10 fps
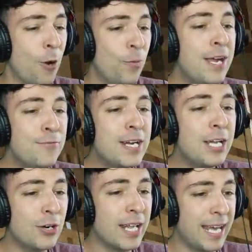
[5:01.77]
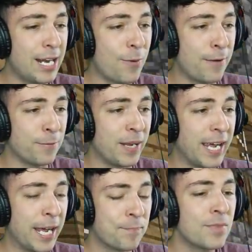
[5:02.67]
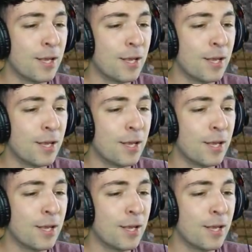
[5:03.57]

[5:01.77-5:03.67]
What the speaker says: We really got to get away from here.